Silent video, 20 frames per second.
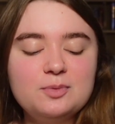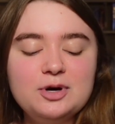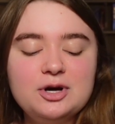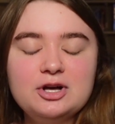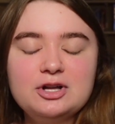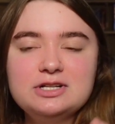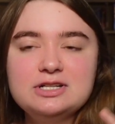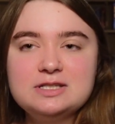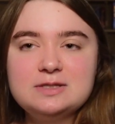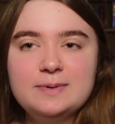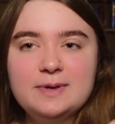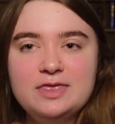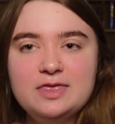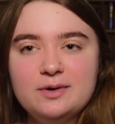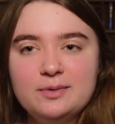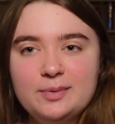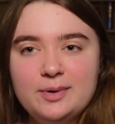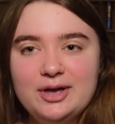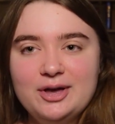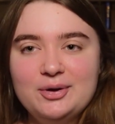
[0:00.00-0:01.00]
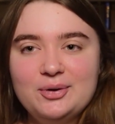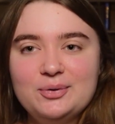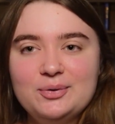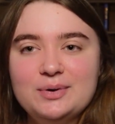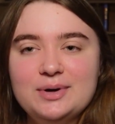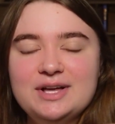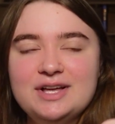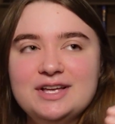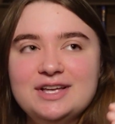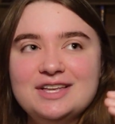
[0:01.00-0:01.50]
we're going to spin the
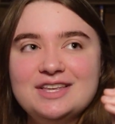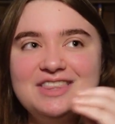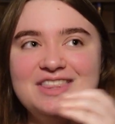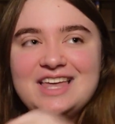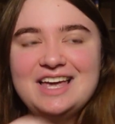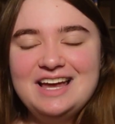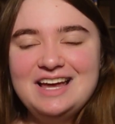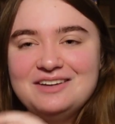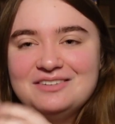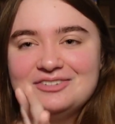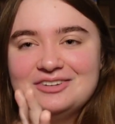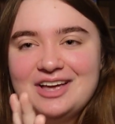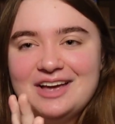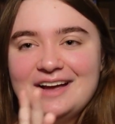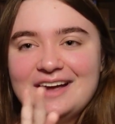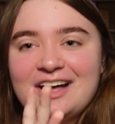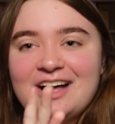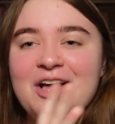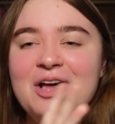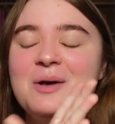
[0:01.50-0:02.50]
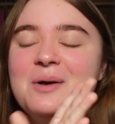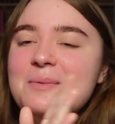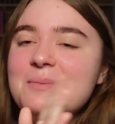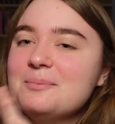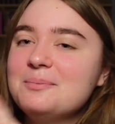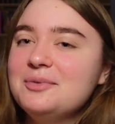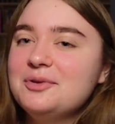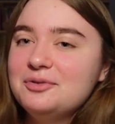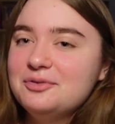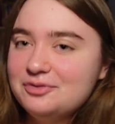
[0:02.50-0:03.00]
wheel the evening
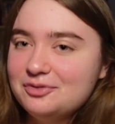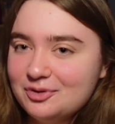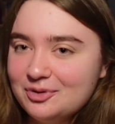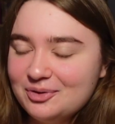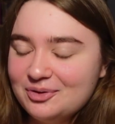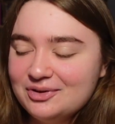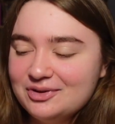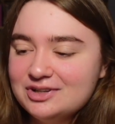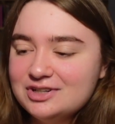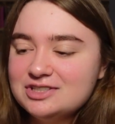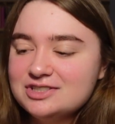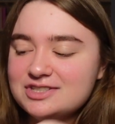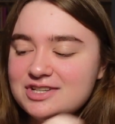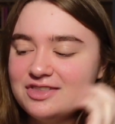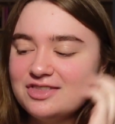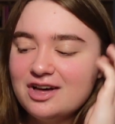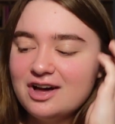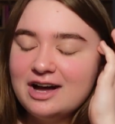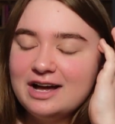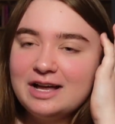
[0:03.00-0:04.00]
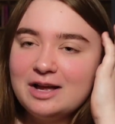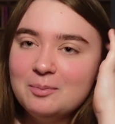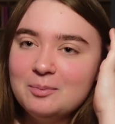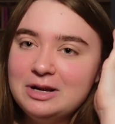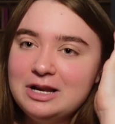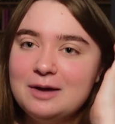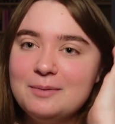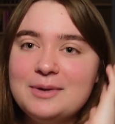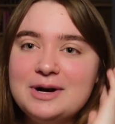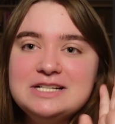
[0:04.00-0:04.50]
before so that I can
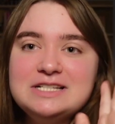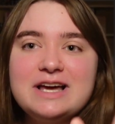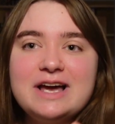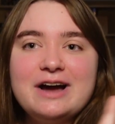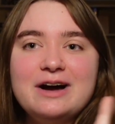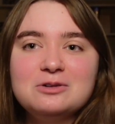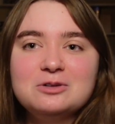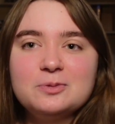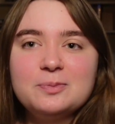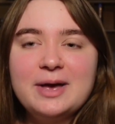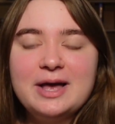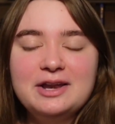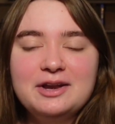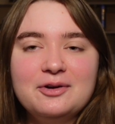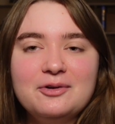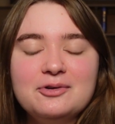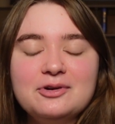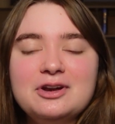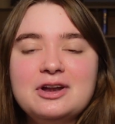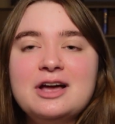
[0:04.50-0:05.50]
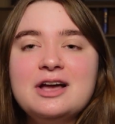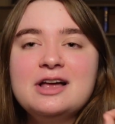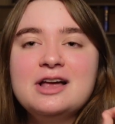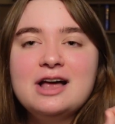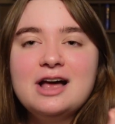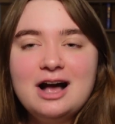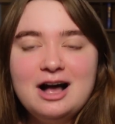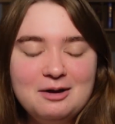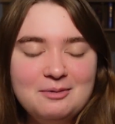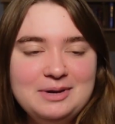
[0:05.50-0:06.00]
plan my day out depending on
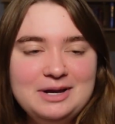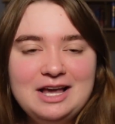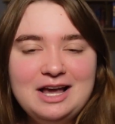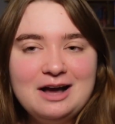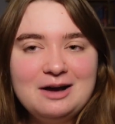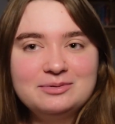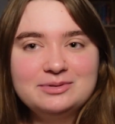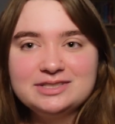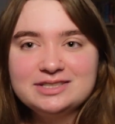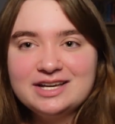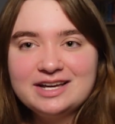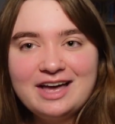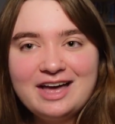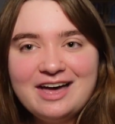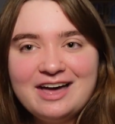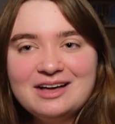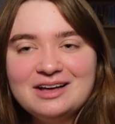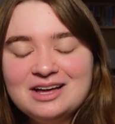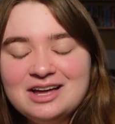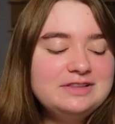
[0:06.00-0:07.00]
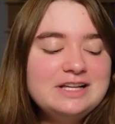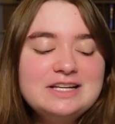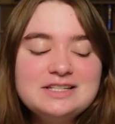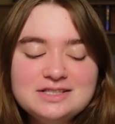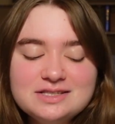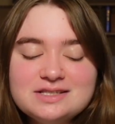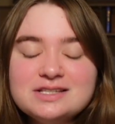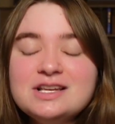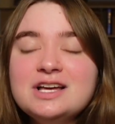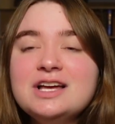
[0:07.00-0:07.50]
how many hours I get.
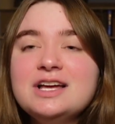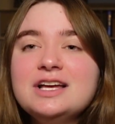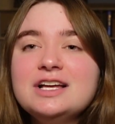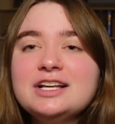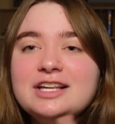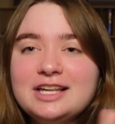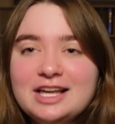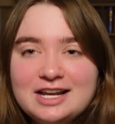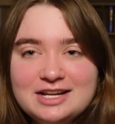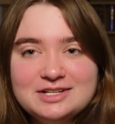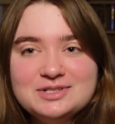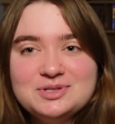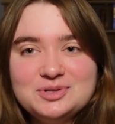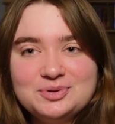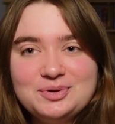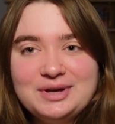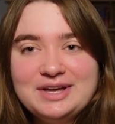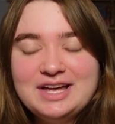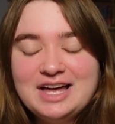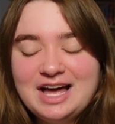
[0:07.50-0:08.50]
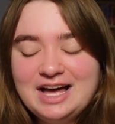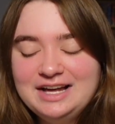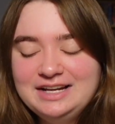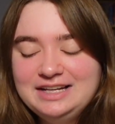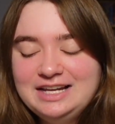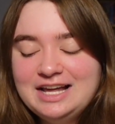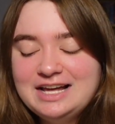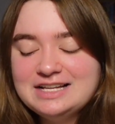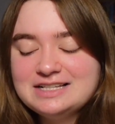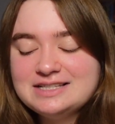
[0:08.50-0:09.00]
Let's get into it
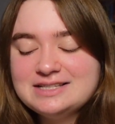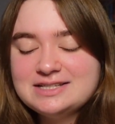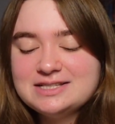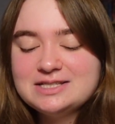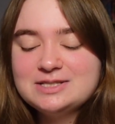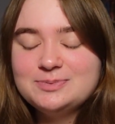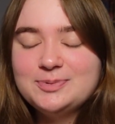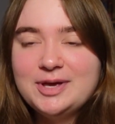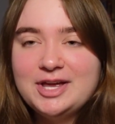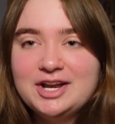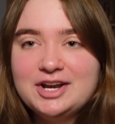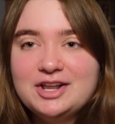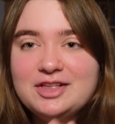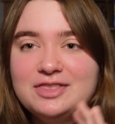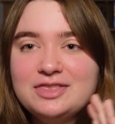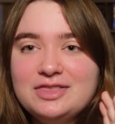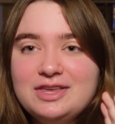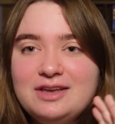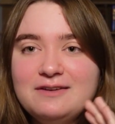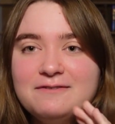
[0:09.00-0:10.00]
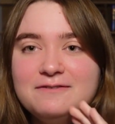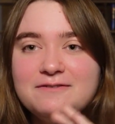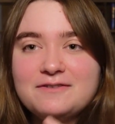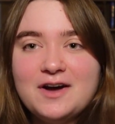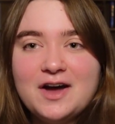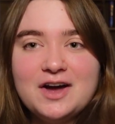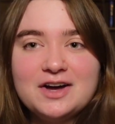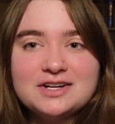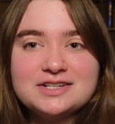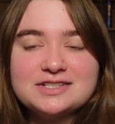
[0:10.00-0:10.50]
and let's spin the
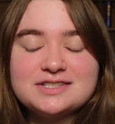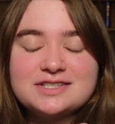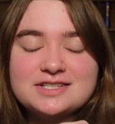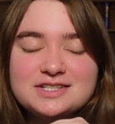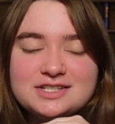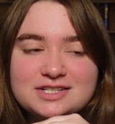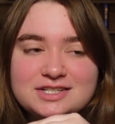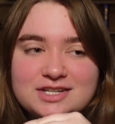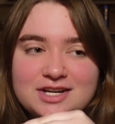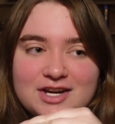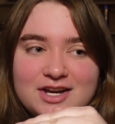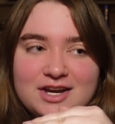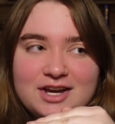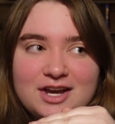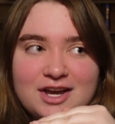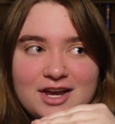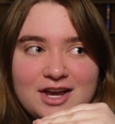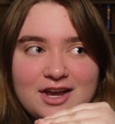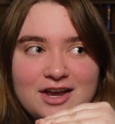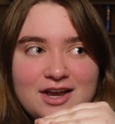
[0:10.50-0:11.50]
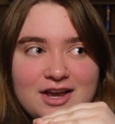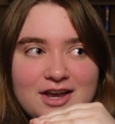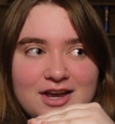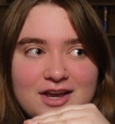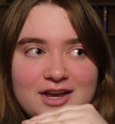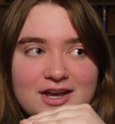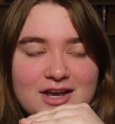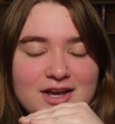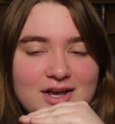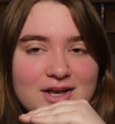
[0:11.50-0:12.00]
first
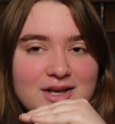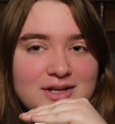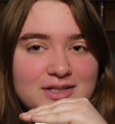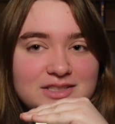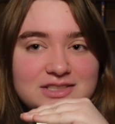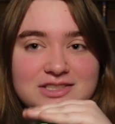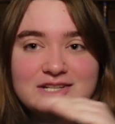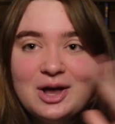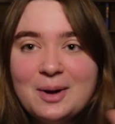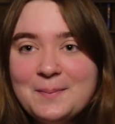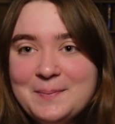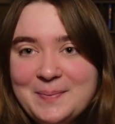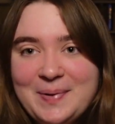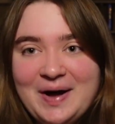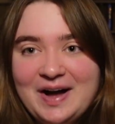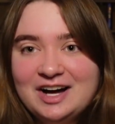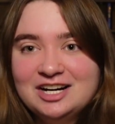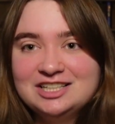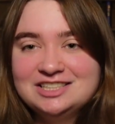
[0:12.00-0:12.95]
number.